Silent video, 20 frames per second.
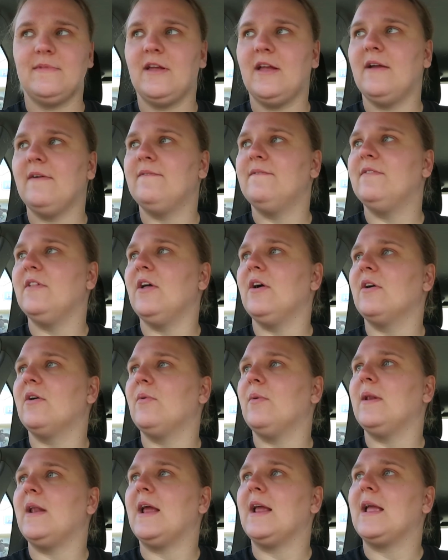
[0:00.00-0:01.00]
a vlog
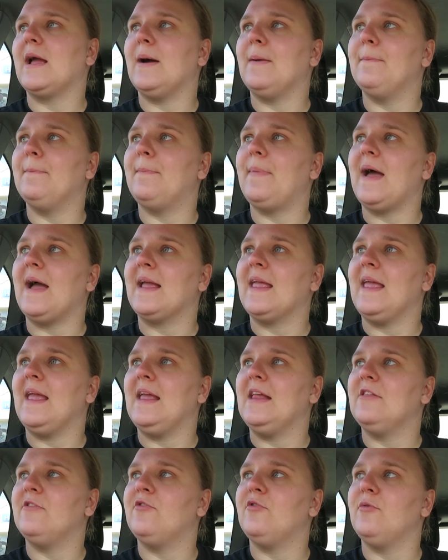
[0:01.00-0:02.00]
when I come back
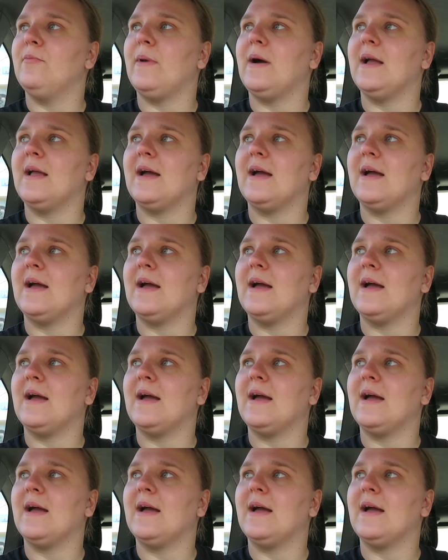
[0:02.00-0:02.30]
into my